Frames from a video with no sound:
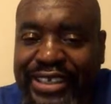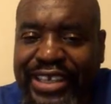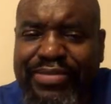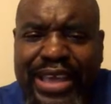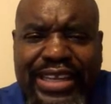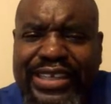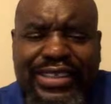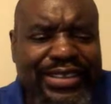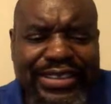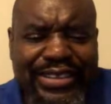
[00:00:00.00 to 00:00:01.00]
He made it.
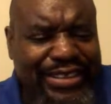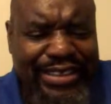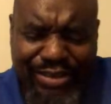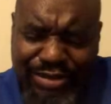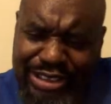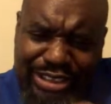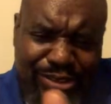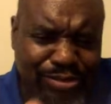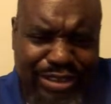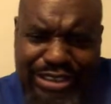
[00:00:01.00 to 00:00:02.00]
He was
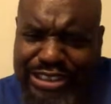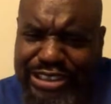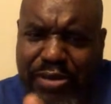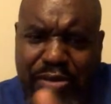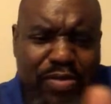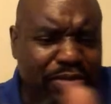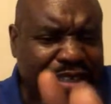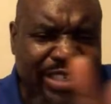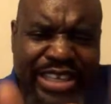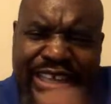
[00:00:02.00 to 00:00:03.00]
so subtle
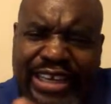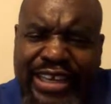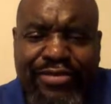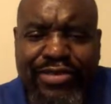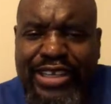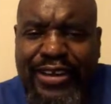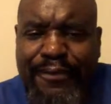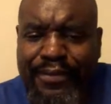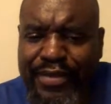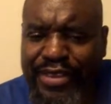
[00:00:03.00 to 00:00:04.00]
but deadly with it.
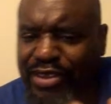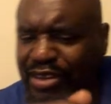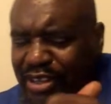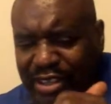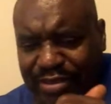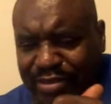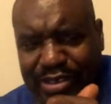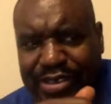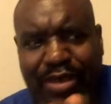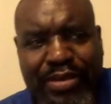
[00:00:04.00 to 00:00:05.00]

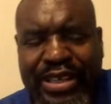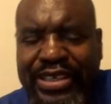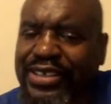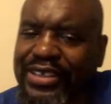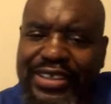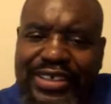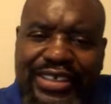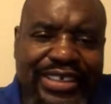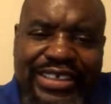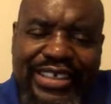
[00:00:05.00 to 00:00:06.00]
I mean,
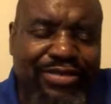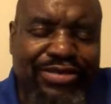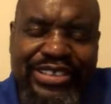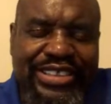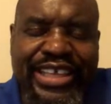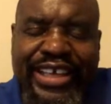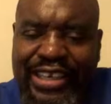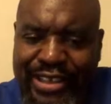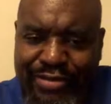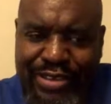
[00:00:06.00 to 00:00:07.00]
he was
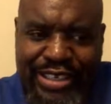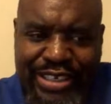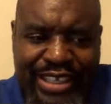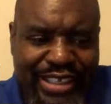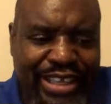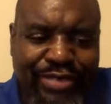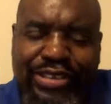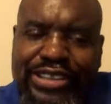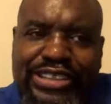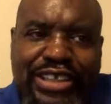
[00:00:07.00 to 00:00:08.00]
deadly with it. He
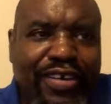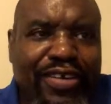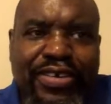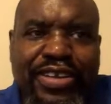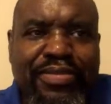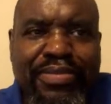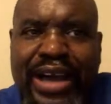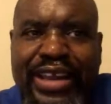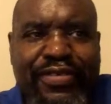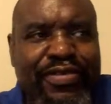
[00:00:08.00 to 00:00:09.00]
would start on your
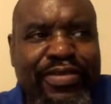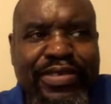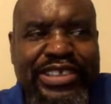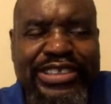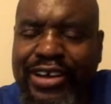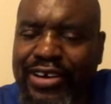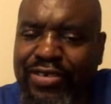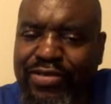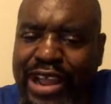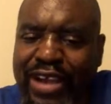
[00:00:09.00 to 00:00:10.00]
body from the start
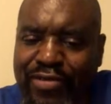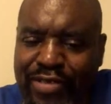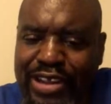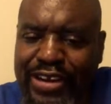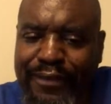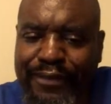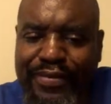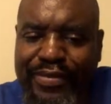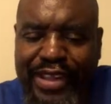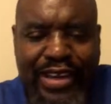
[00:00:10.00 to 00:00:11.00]
of round one,
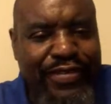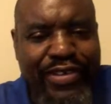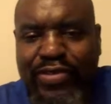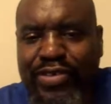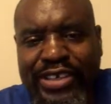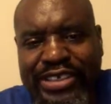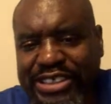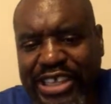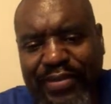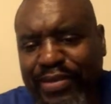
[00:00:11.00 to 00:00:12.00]
and if you weren't in
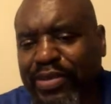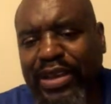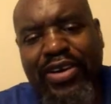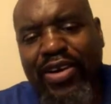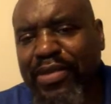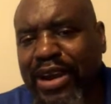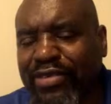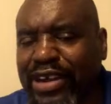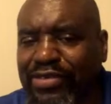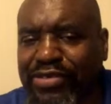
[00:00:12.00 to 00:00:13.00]
shape, you'd be gone by
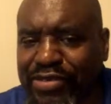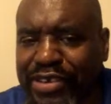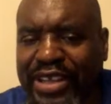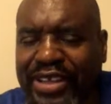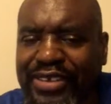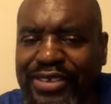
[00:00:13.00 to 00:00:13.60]
round three.